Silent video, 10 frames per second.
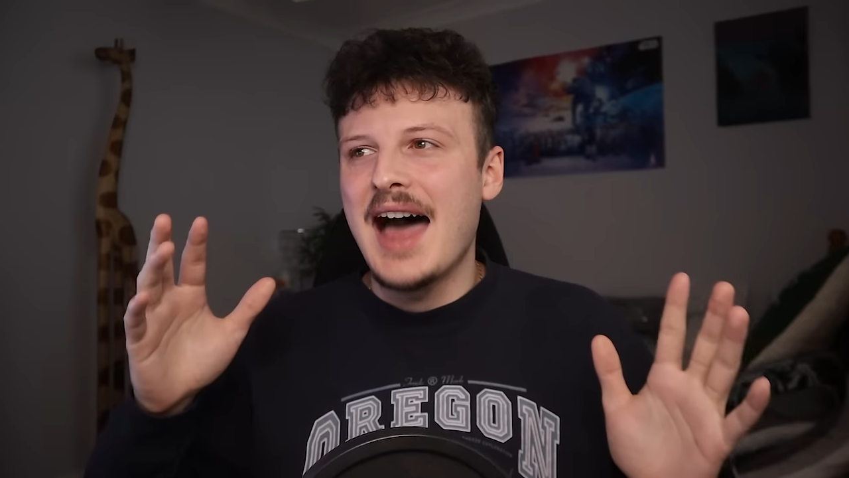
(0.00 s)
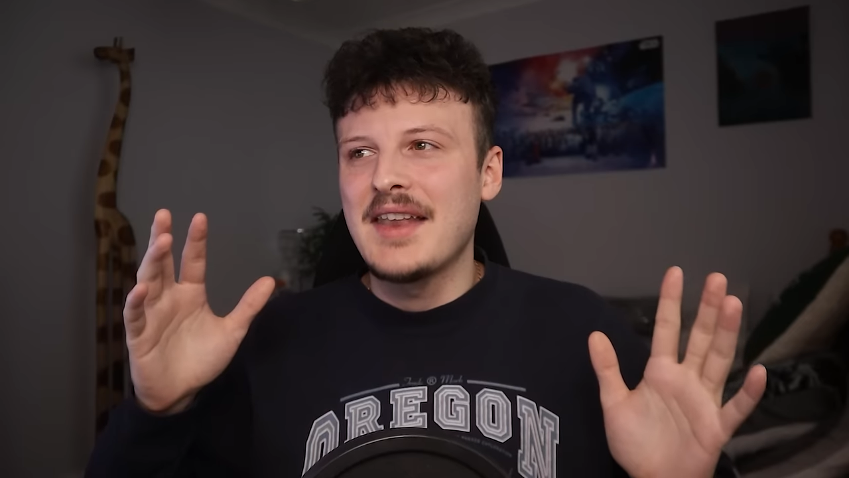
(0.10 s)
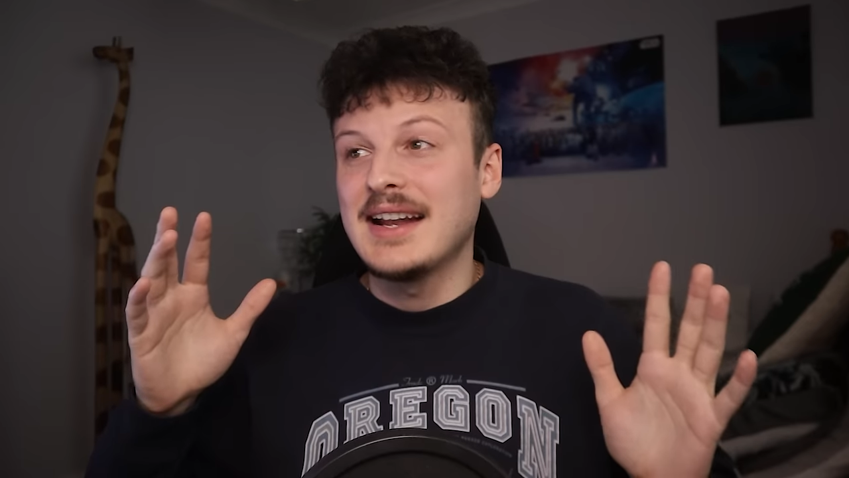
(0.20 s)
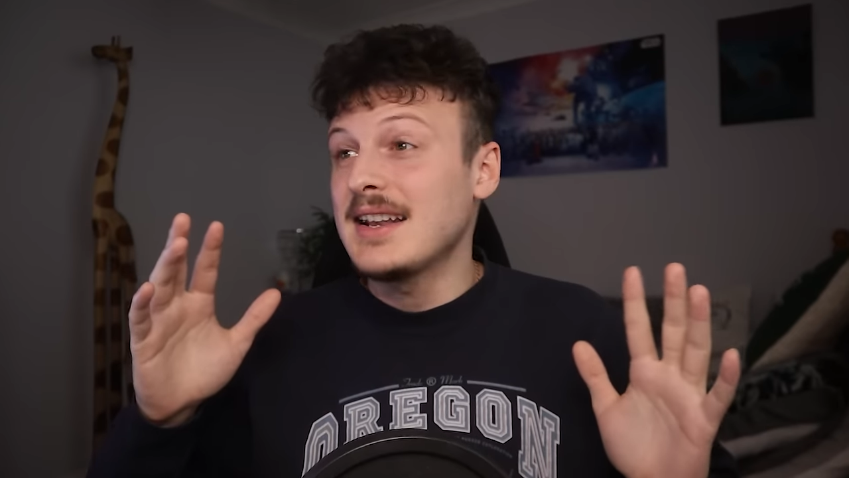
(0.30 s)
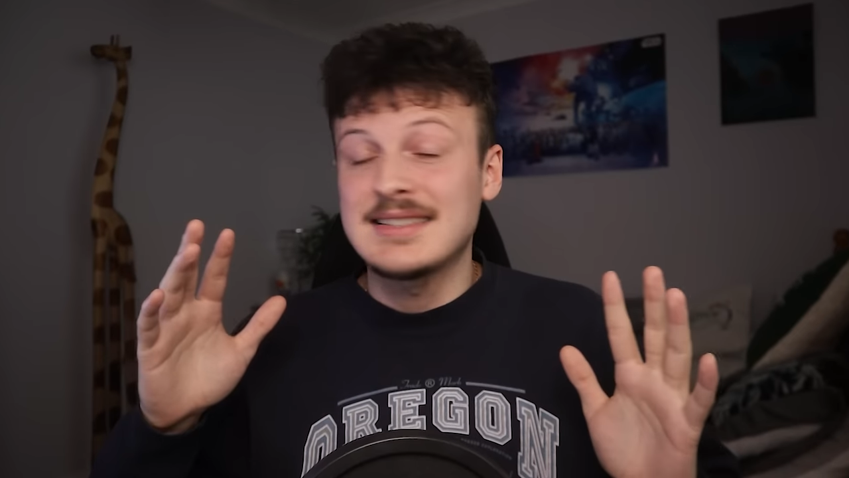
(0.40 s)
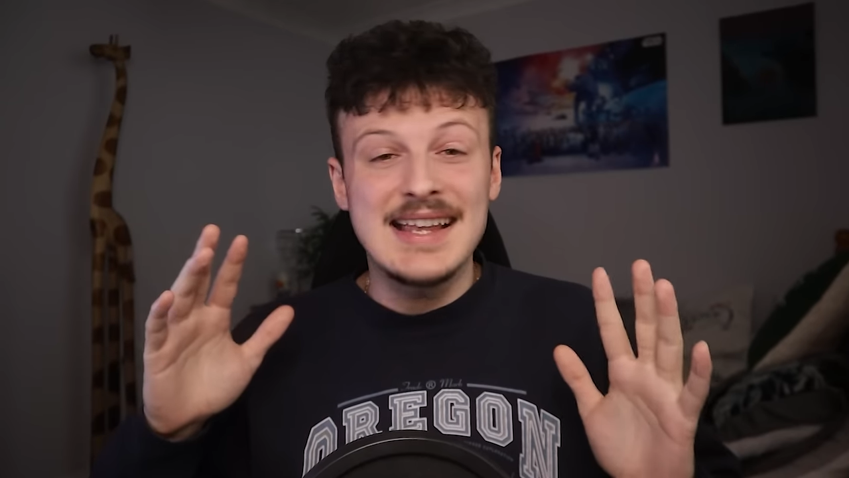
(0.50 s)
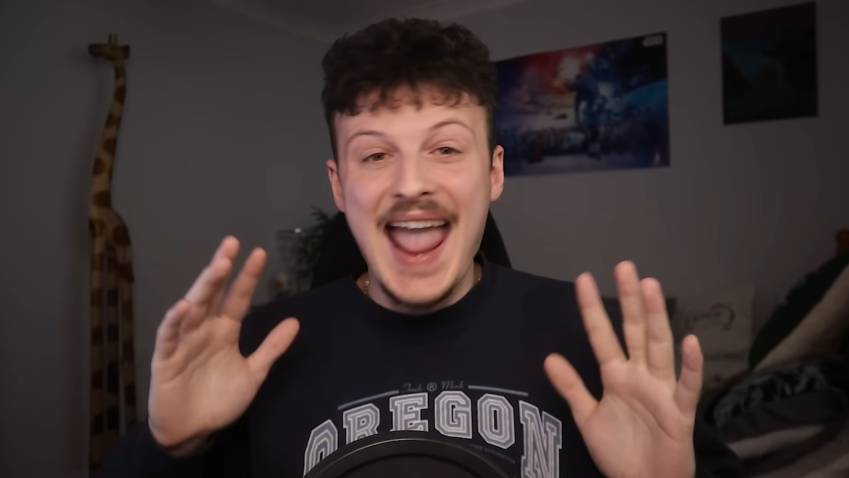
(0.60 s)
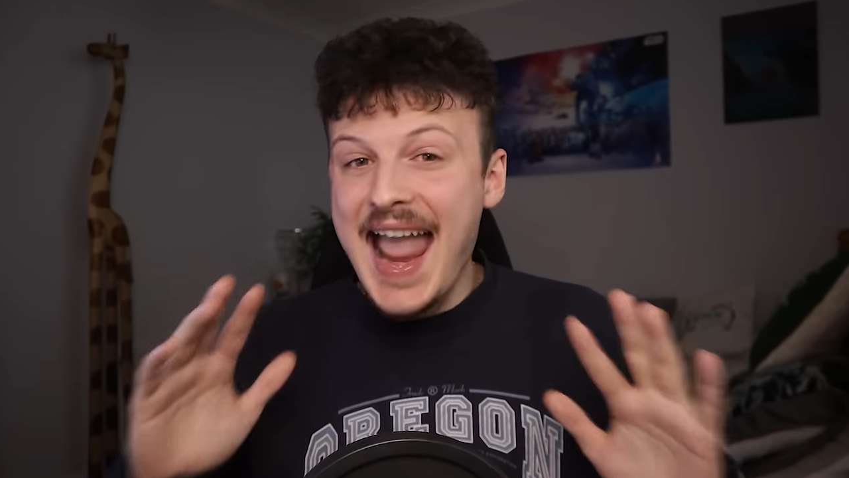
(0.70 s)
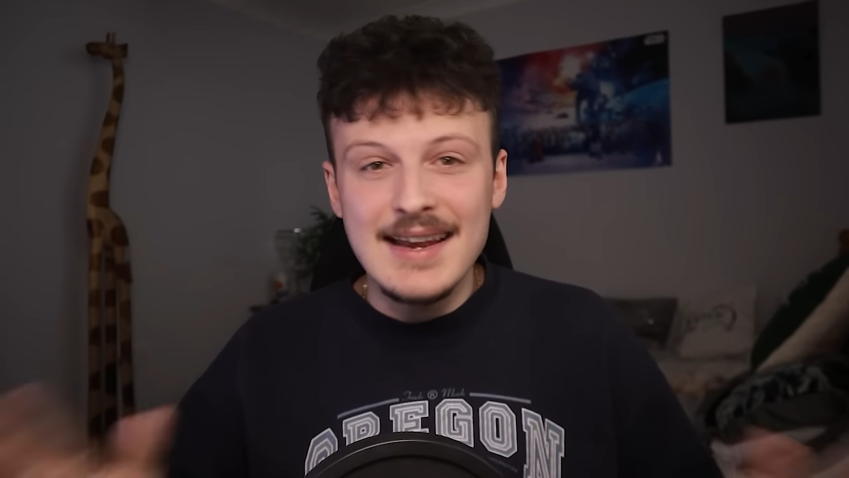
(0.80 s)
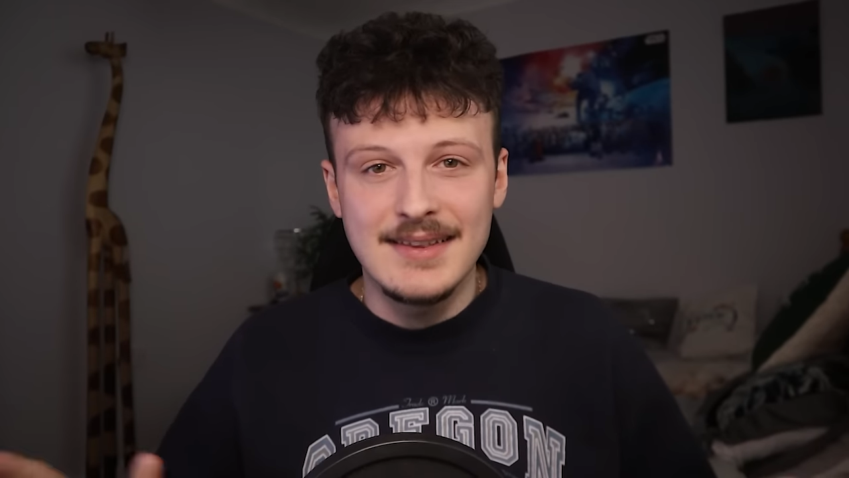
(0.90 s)
and I didn't say
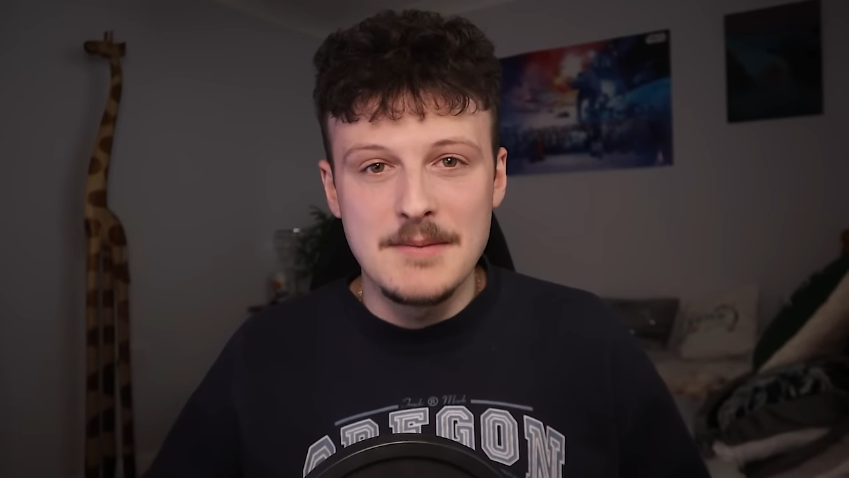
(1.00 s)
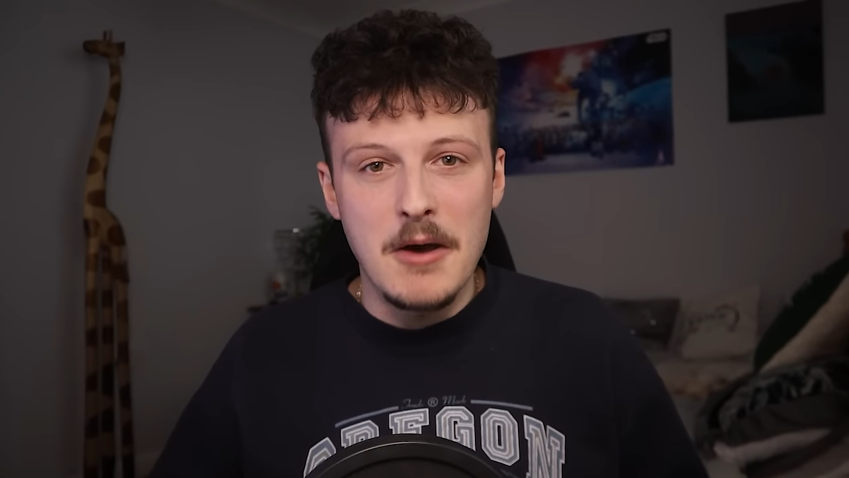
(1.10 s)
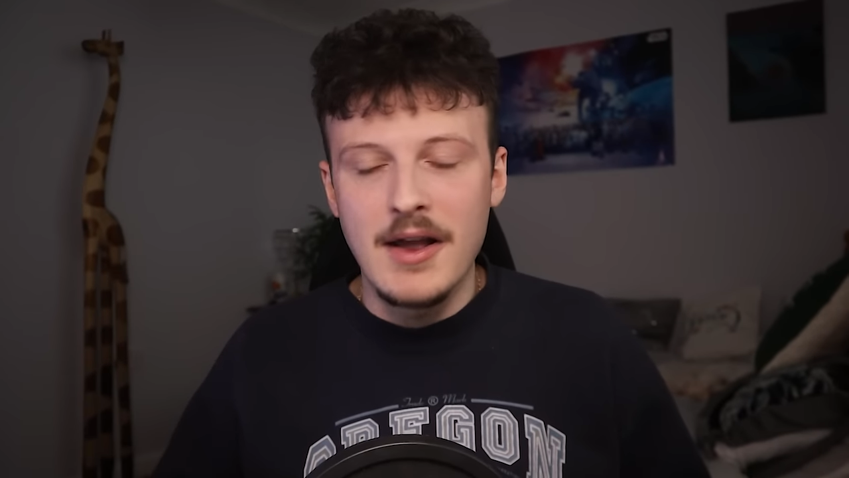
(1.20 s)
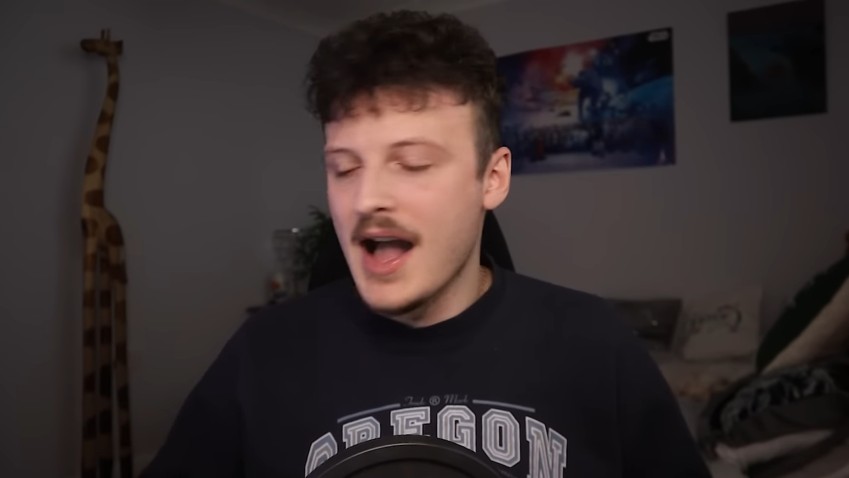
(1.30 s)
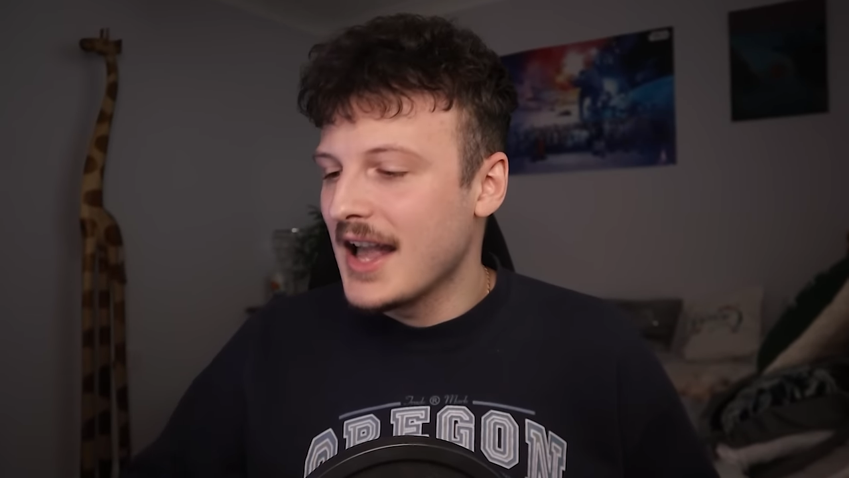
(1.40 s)
anything about her.